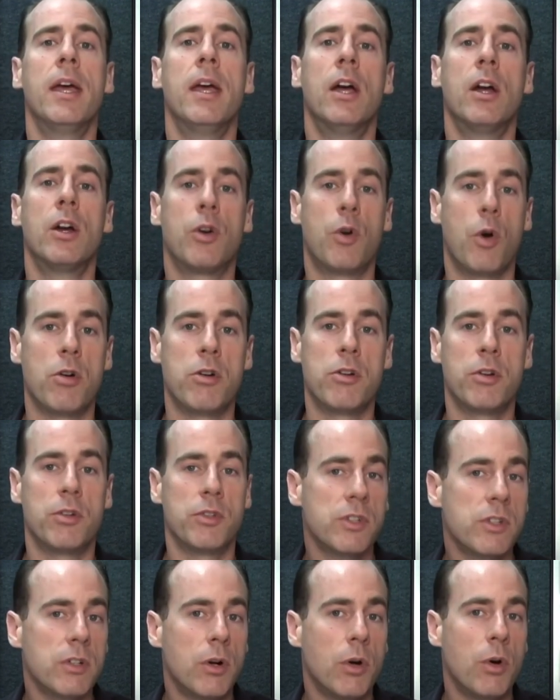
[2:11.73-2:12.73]
Quarter
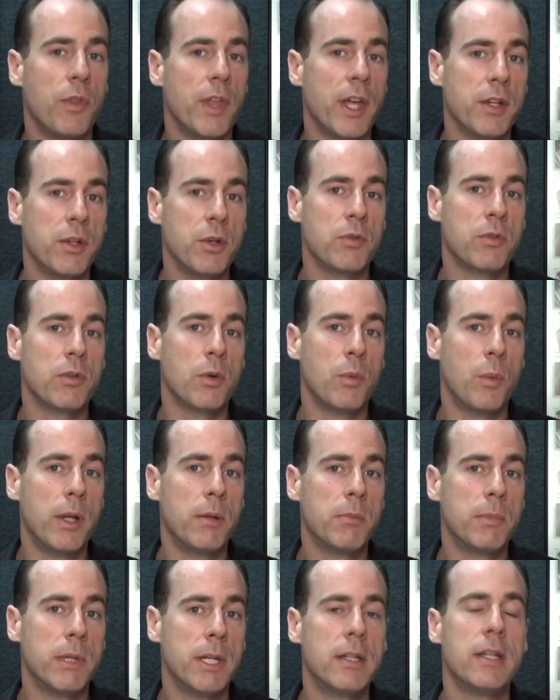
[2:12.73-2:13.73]
notes, hold that note for 1
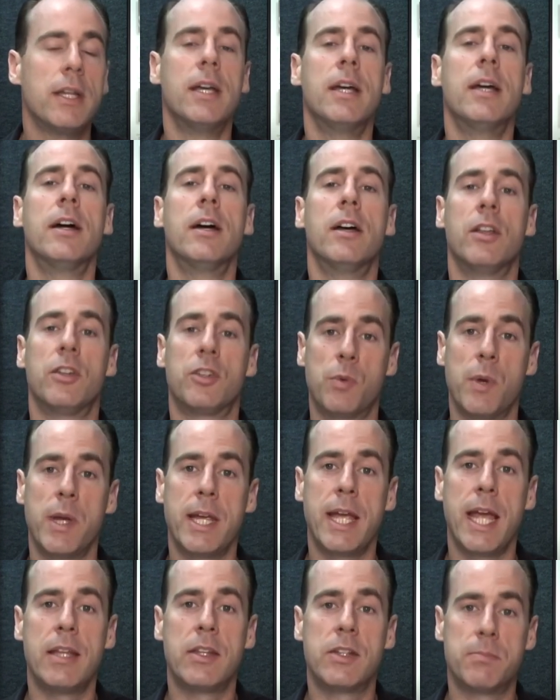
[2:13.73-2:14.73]
beat. Swing
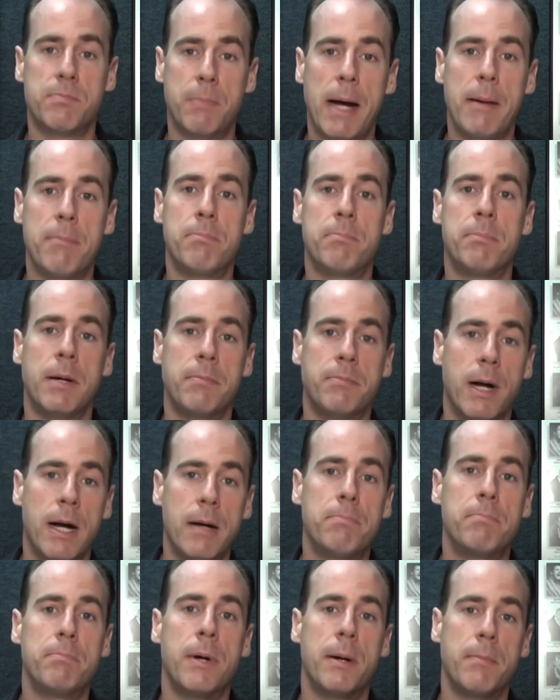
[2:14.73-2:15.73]
eights, ba ba ba
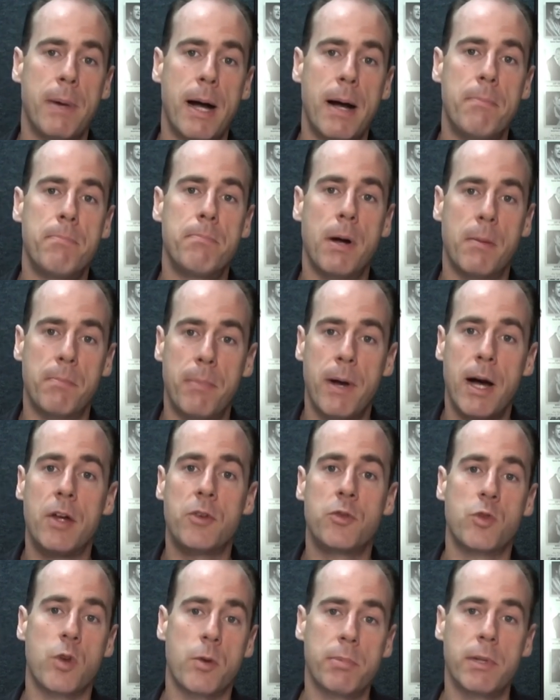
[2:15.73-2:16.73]
ba ba ba ba.
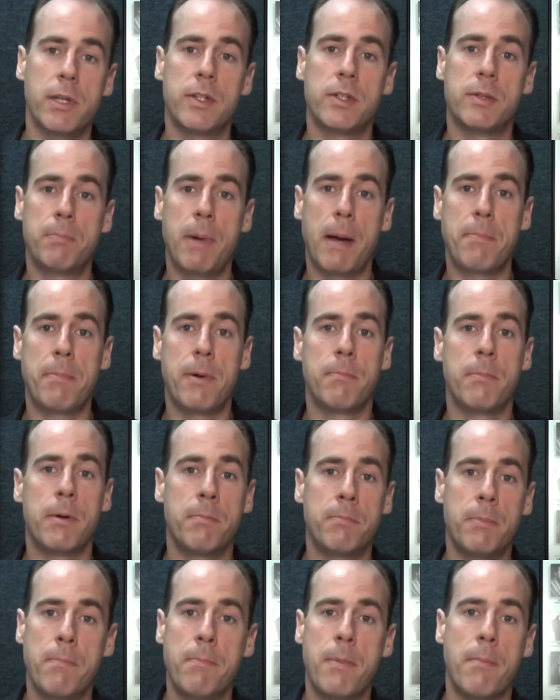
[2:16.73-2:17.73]
Triplets, ba ba ba
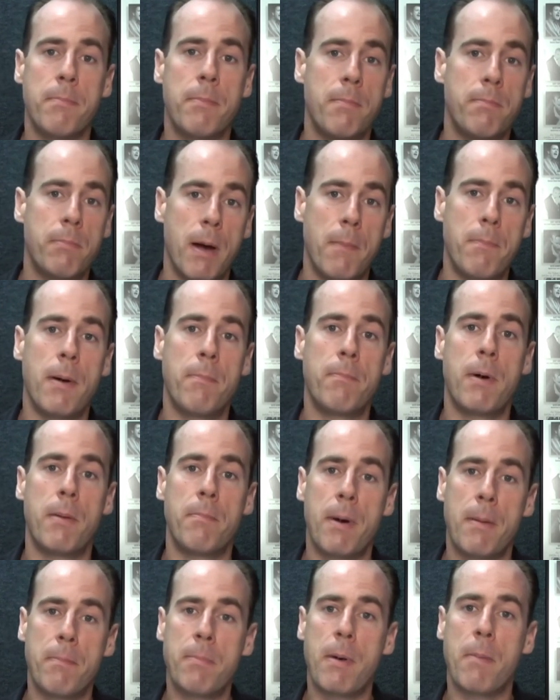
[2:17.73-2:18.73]
ba ba ba ba ba
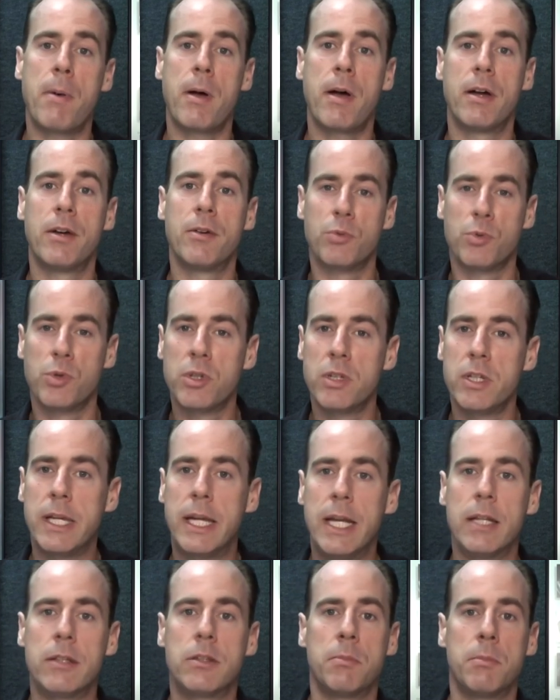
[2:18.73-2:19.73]
ba ba ba. Really
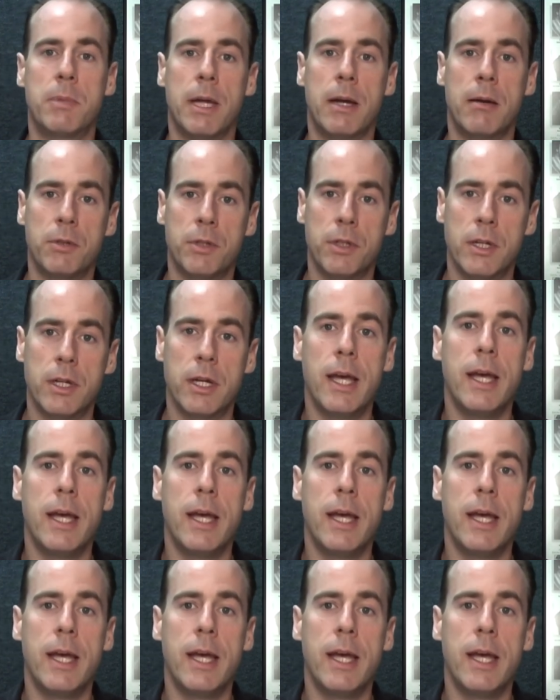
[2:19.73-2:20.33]
get to be able to